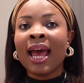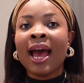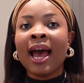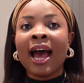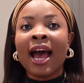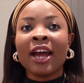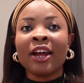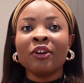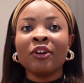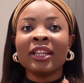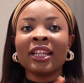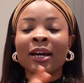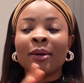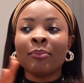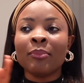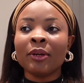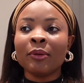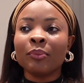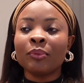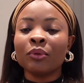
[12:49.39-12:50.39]
I know that
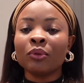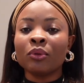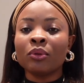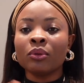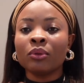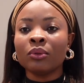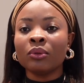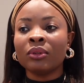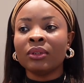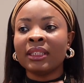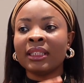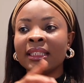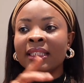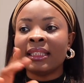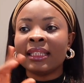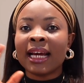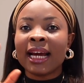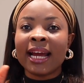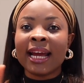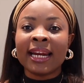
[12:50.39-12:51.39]
people who did
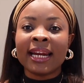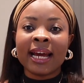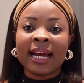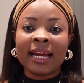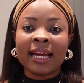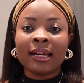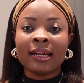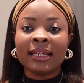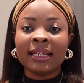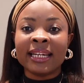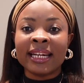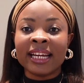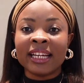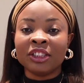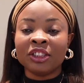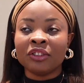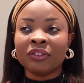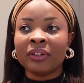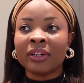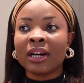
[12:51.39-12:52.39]
their NIN in
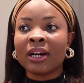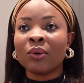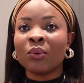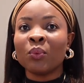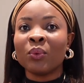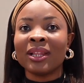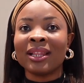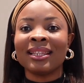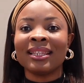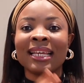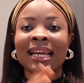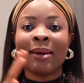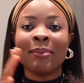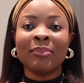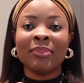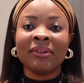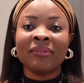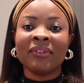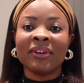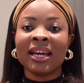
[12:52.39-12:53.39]
Nigeria with their
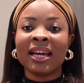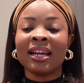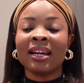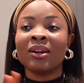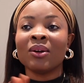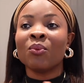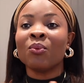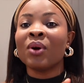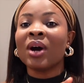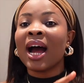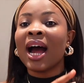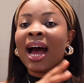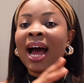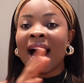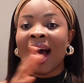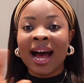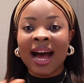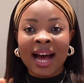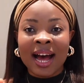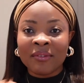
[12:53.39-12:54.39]
BVN
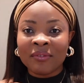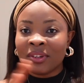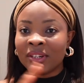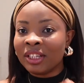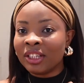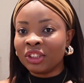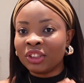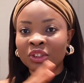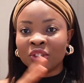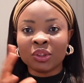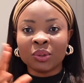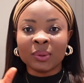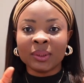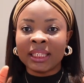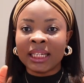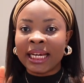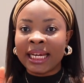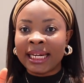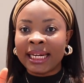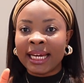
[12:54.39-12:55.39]
are having issues with
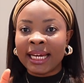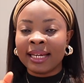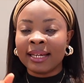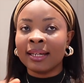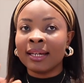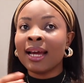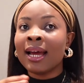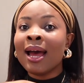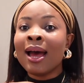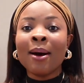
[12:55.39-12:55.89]
their NIN.